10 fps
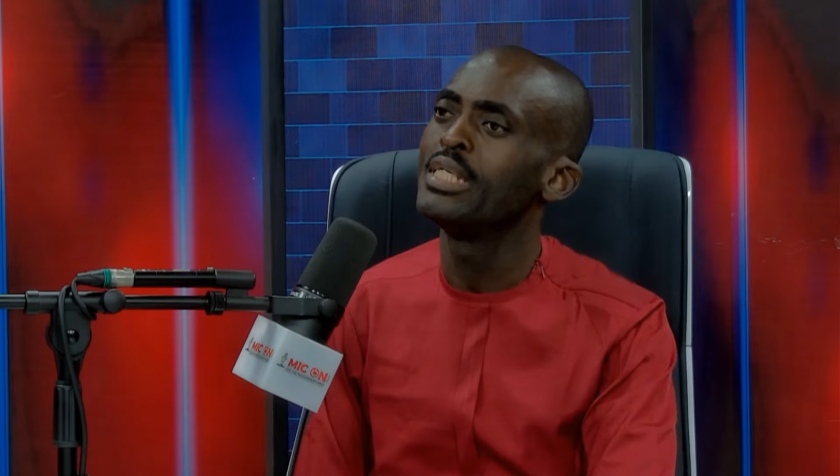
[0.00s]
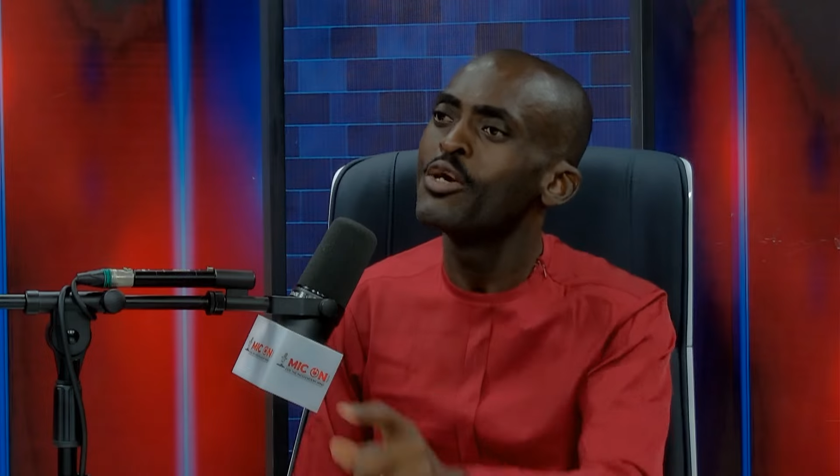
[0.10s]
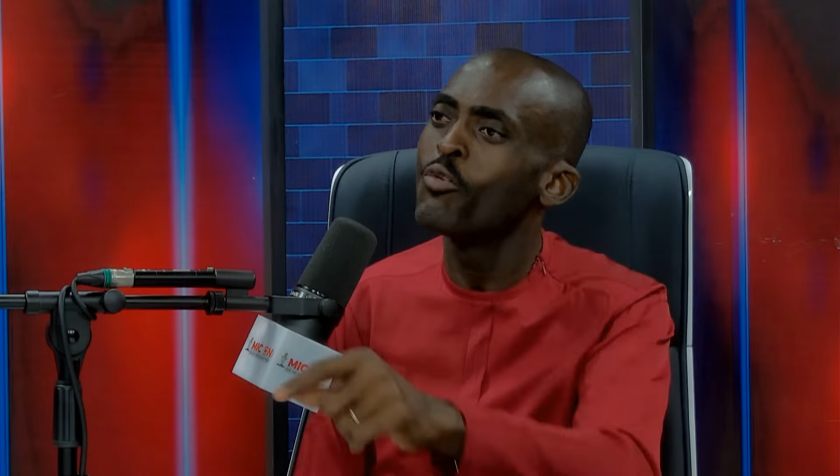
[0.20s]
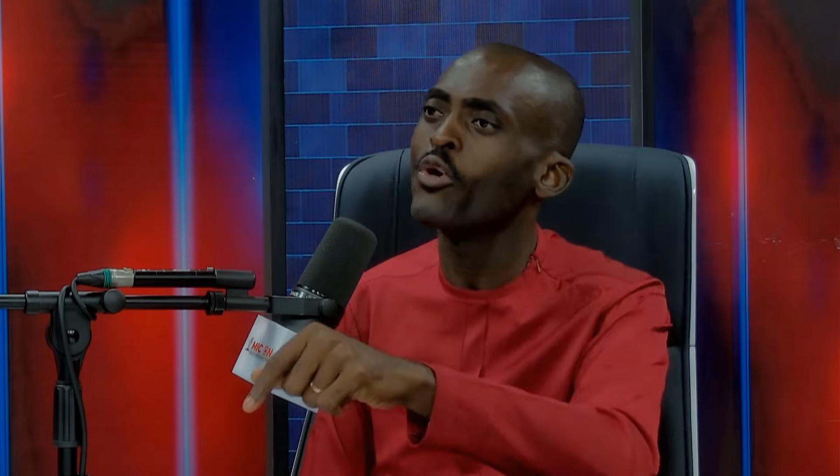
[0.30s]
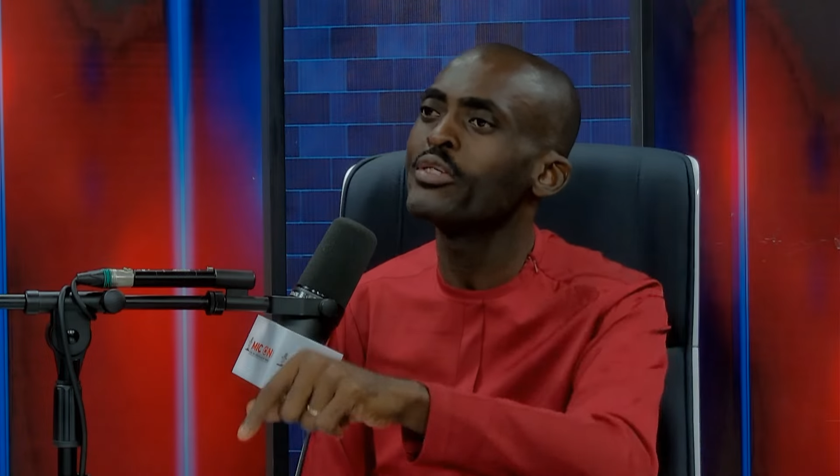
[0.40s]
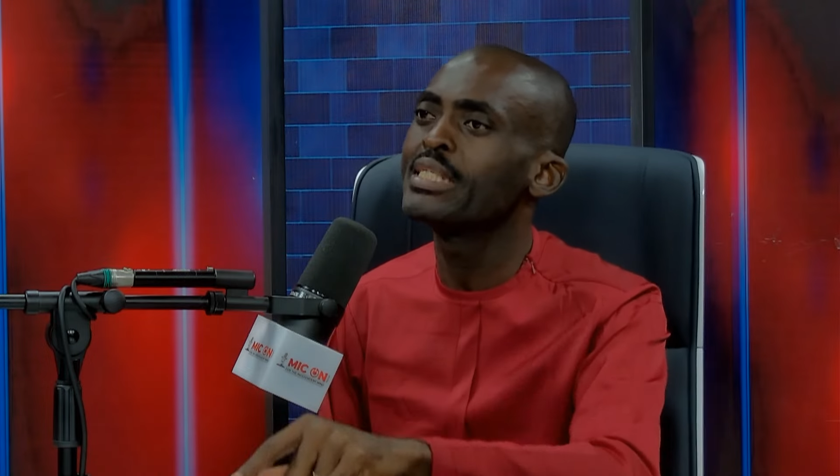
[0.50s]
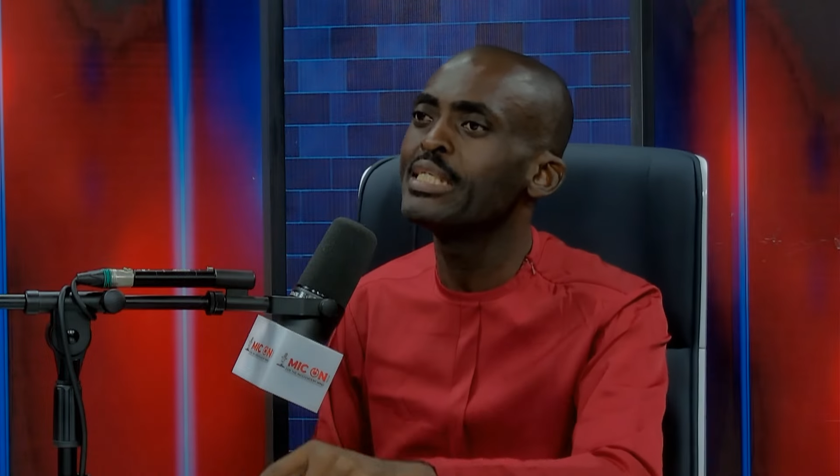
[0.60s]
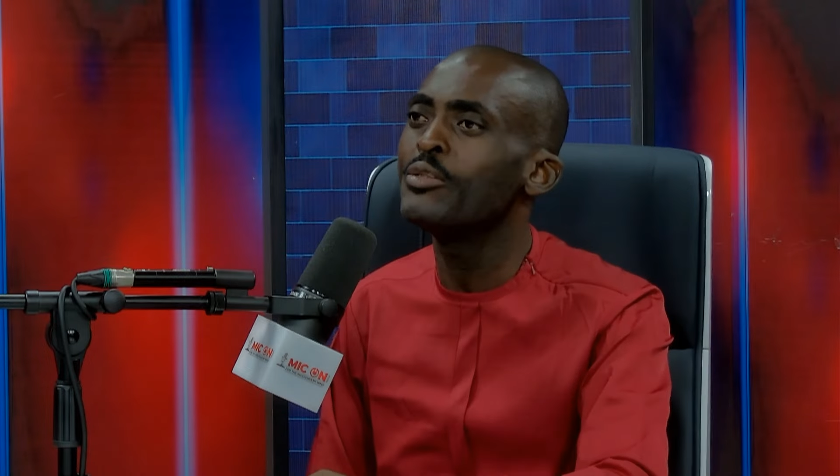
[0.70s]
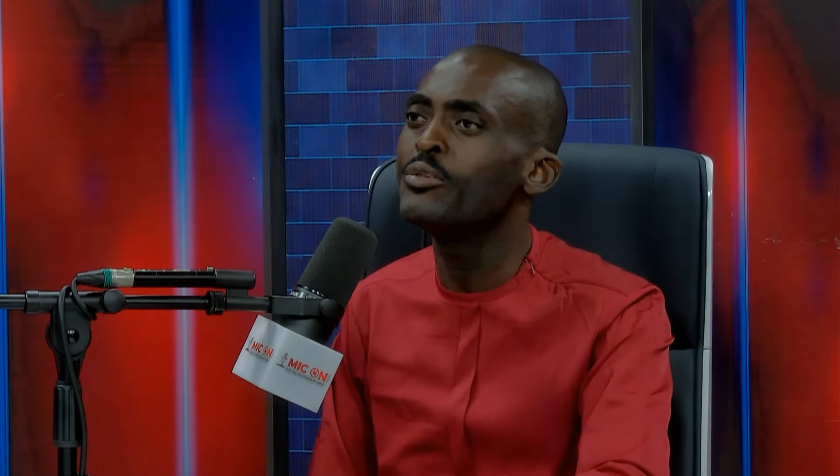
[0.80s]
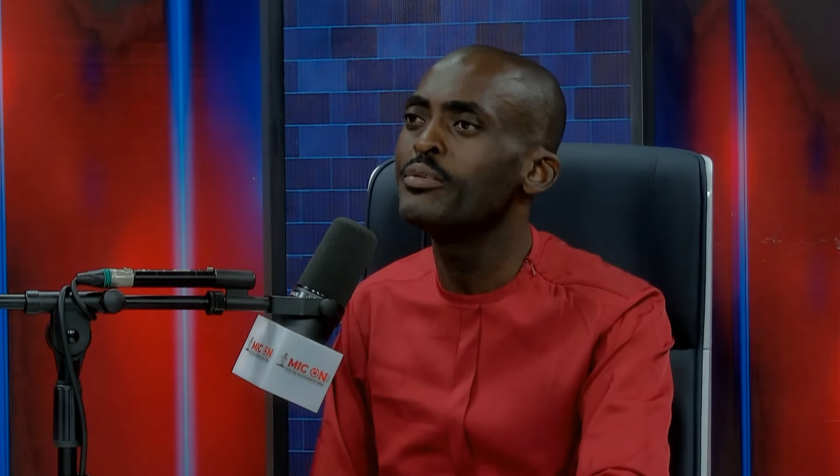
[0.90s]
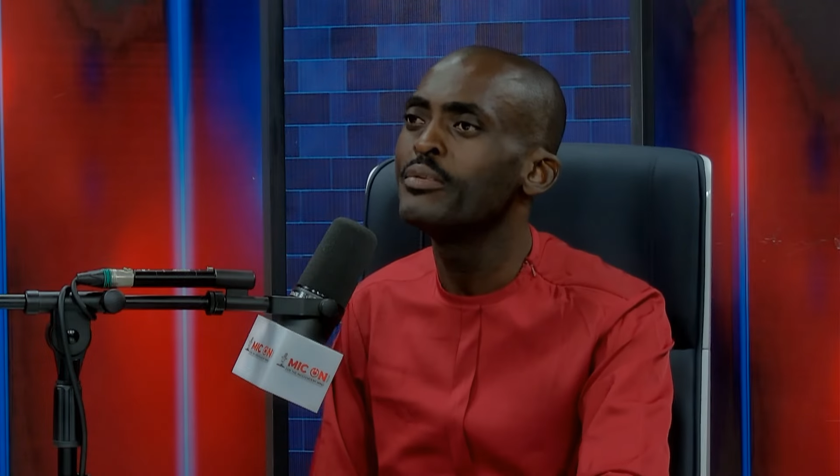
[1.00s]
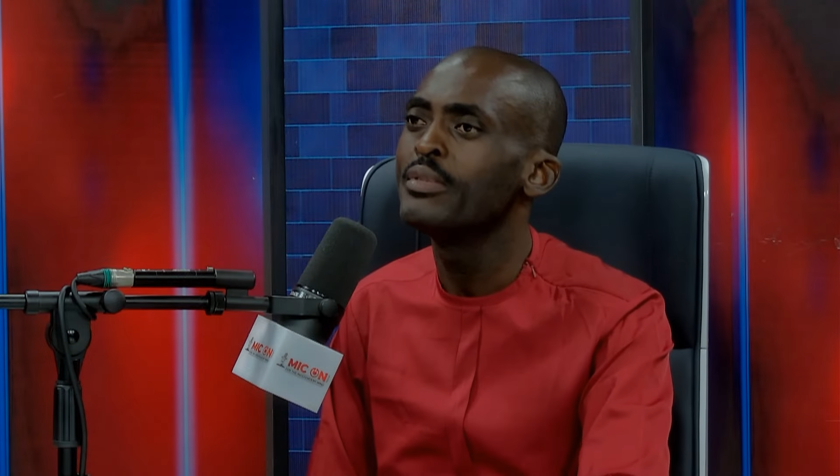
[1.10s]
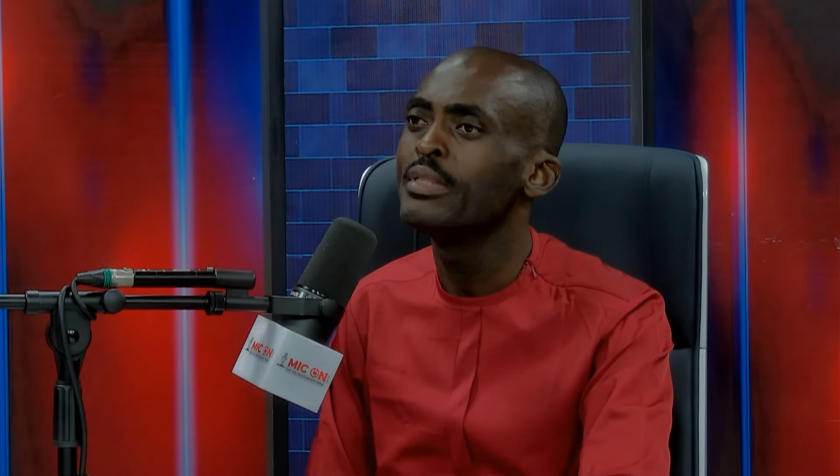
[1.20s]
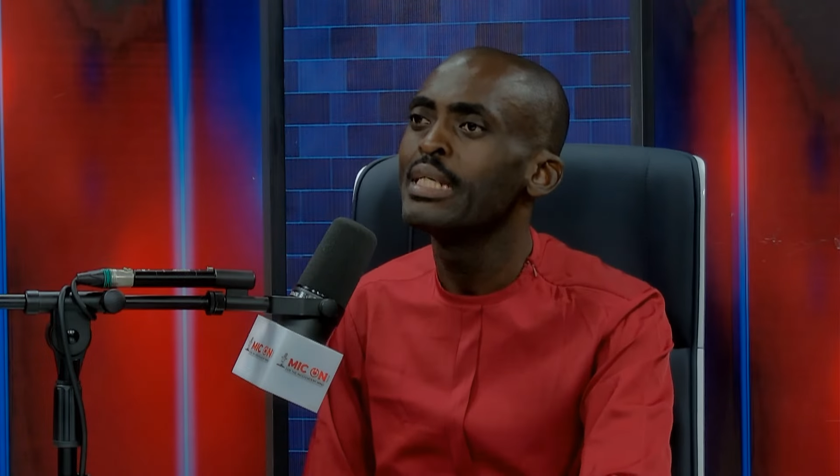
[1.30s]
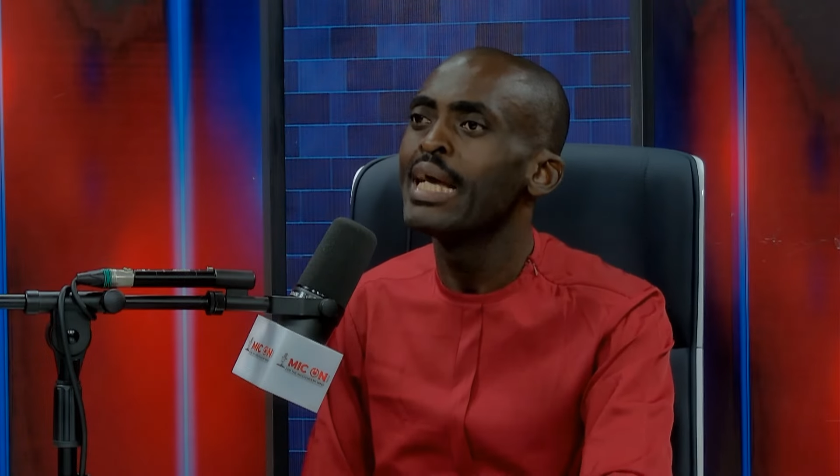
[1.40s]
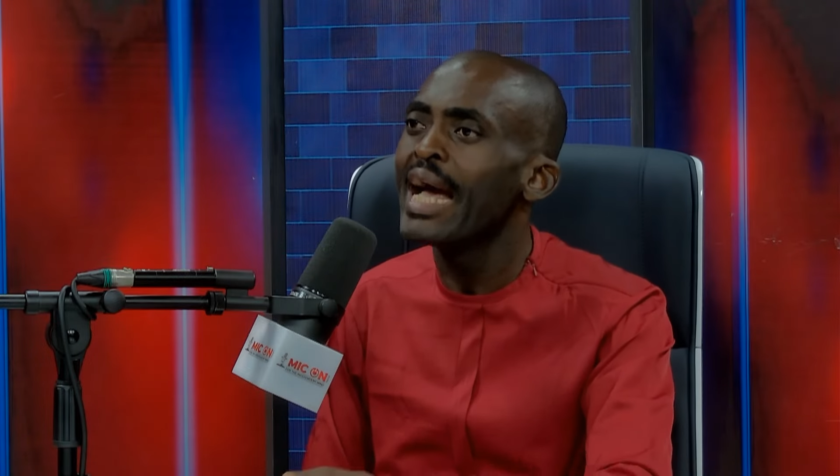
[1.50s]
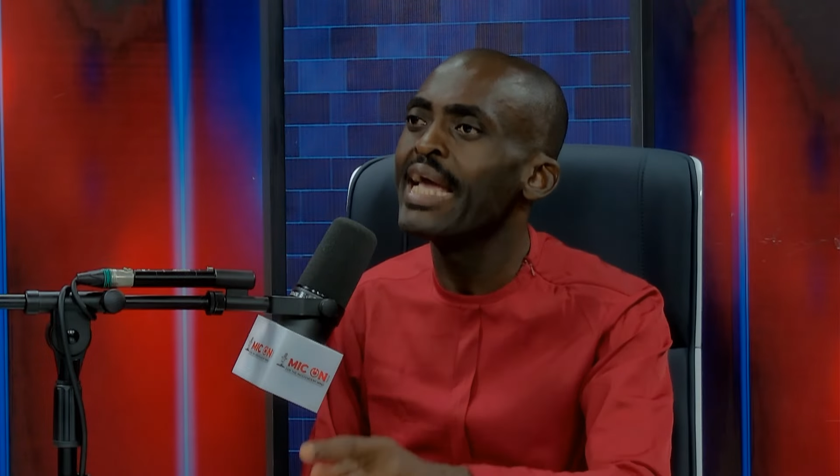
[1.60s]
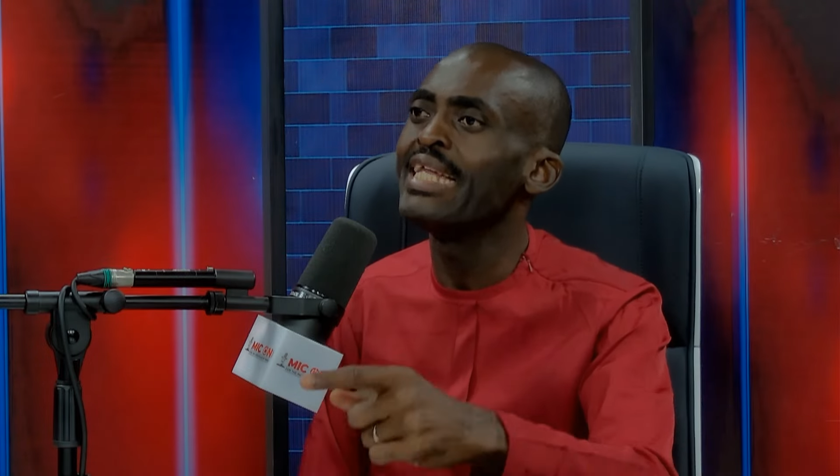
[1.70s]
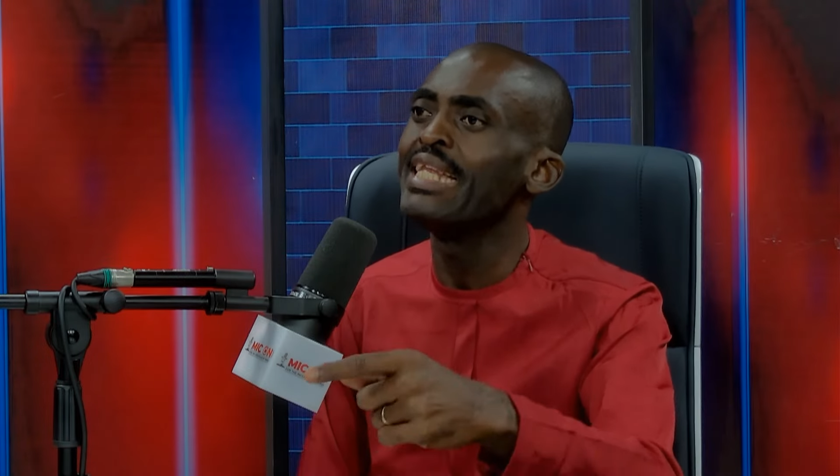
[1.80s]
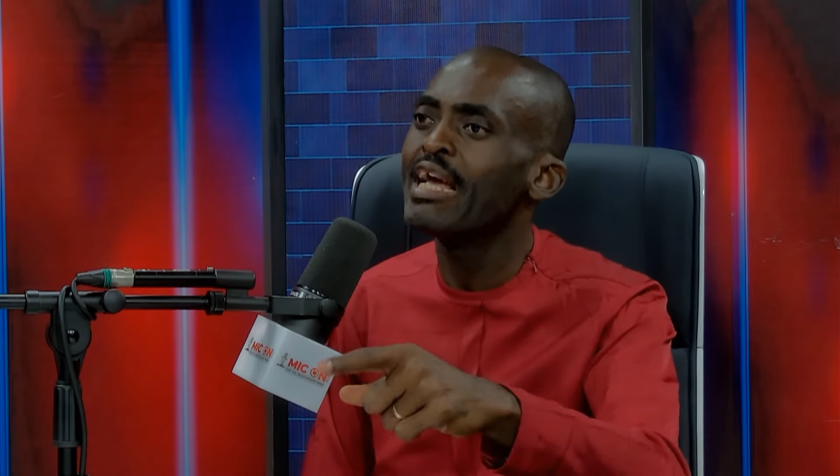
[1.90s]
Was killed, and
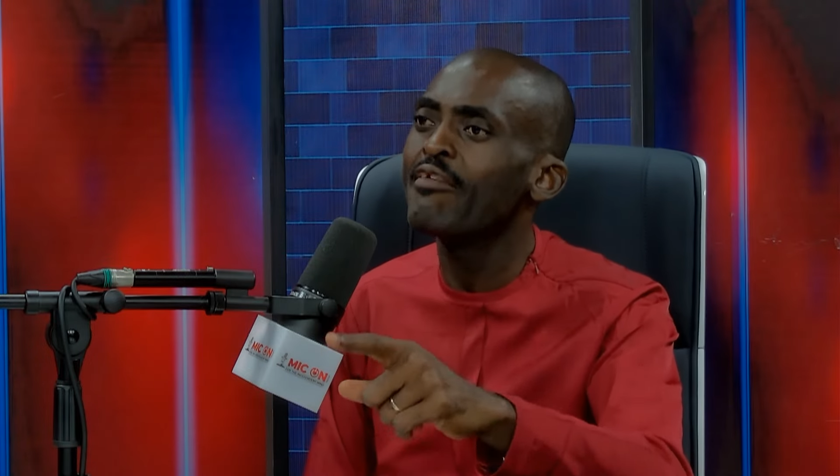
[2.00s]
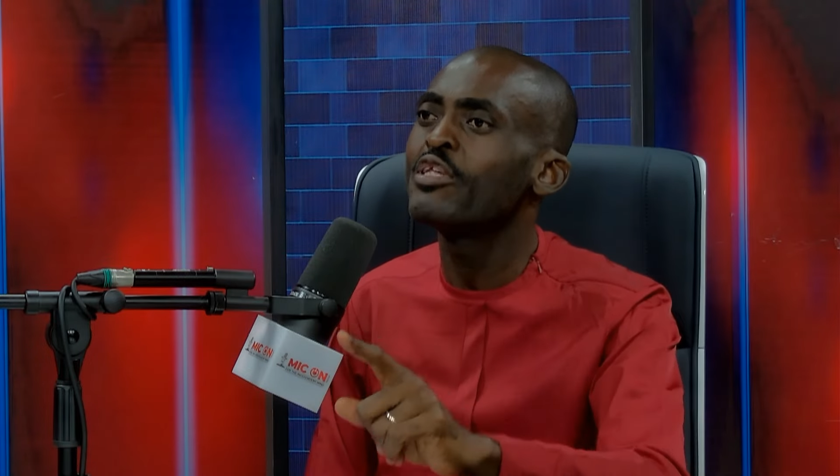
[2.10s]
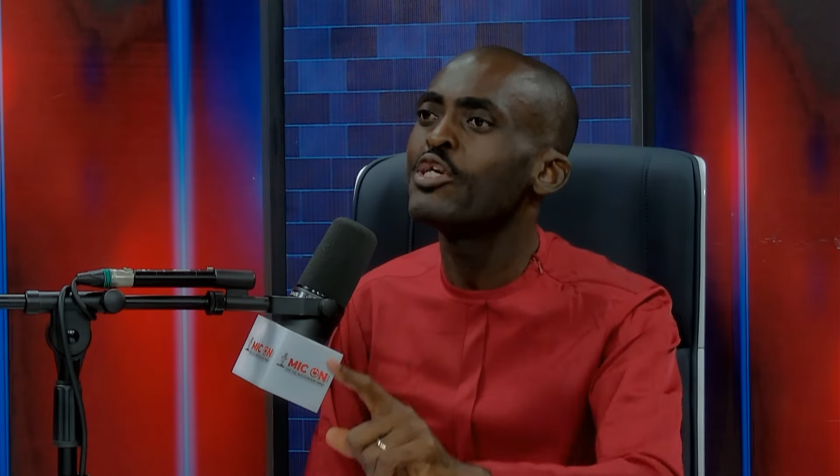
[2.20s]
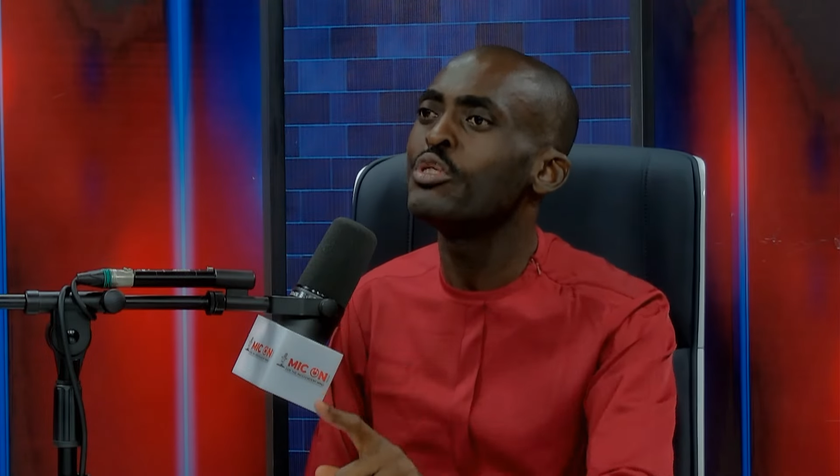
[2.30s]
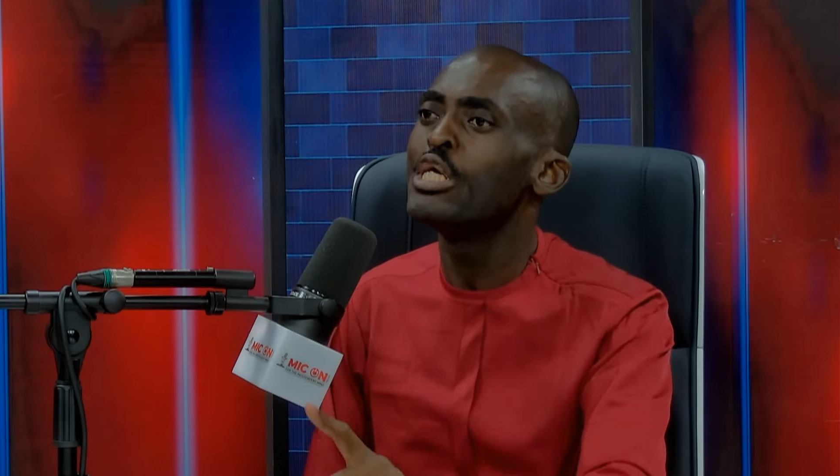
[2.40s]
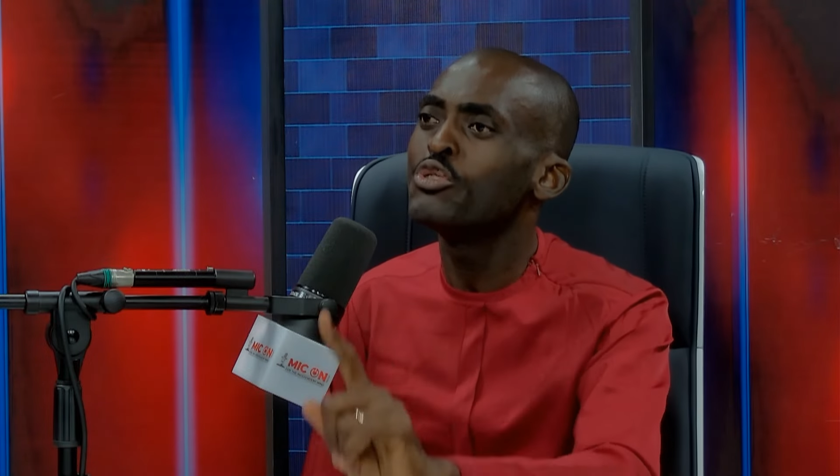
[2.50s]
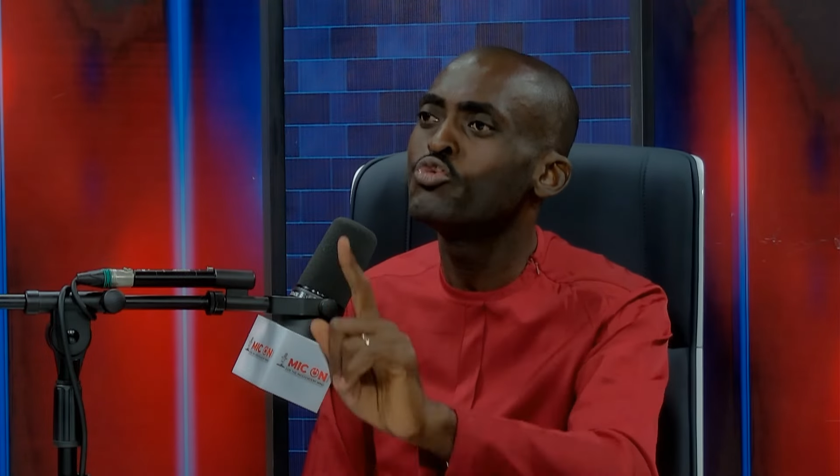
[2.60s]
he left a